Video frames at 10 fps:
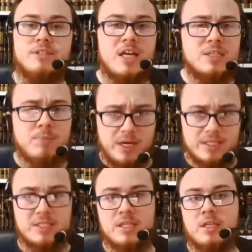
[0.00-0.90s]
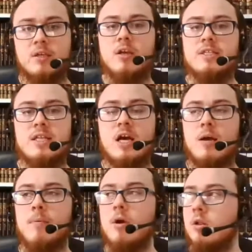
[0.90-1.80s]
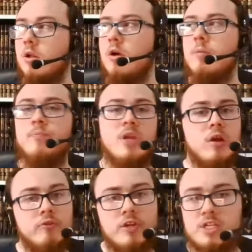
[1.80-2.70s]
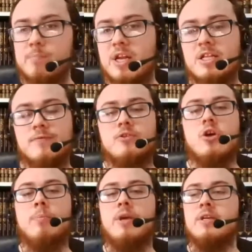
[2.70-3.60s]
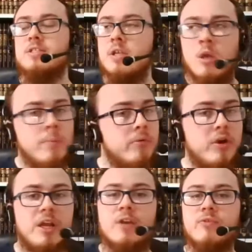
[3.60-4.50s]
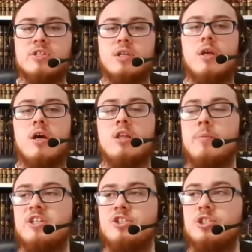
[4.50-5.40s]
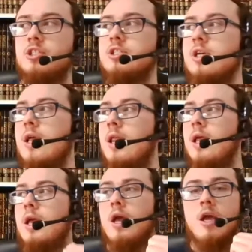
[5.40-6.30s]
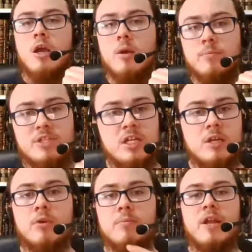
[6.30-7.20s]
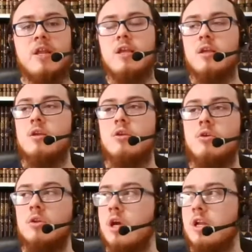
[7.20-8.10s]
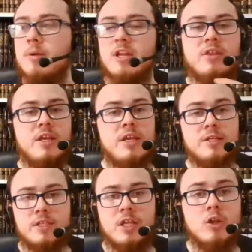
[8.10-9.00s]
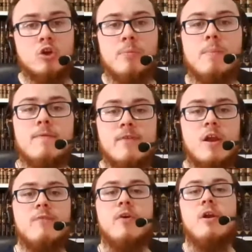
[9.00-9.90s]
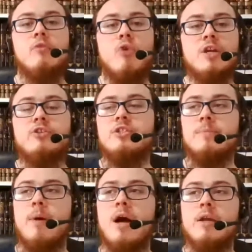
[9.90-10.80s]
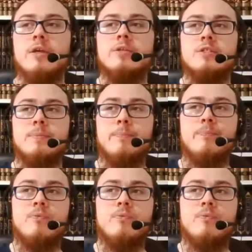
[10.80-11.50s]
starts practicing Islam a lot, reading many different topics, praying every salah in the masjid, dealing with many, learning many things, and they look maybe very, very righteous and pious,